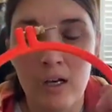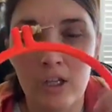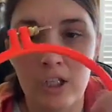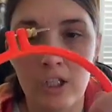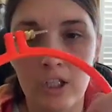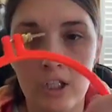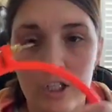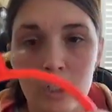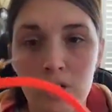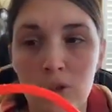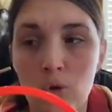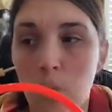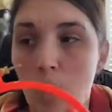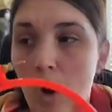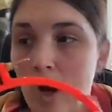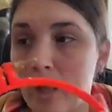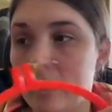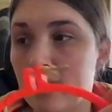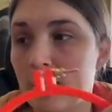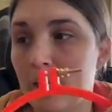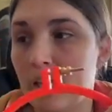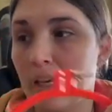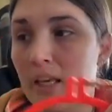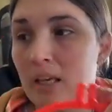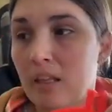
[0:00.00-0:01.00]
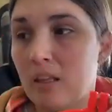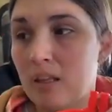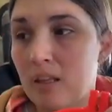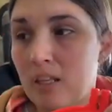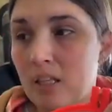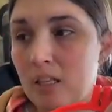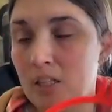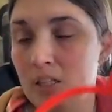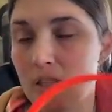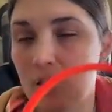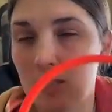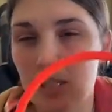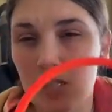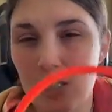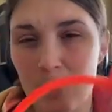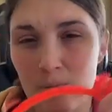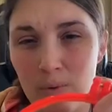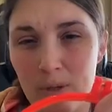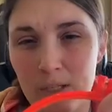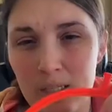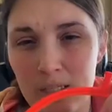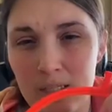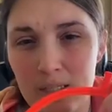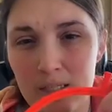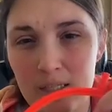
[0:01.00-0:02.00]
good quality. This
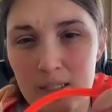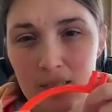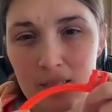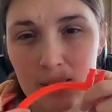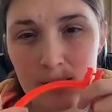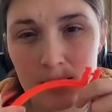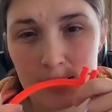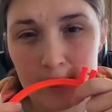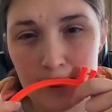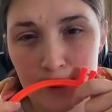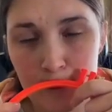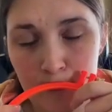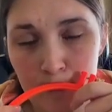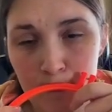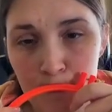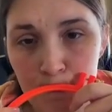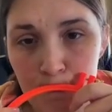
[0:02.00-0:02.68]
one is,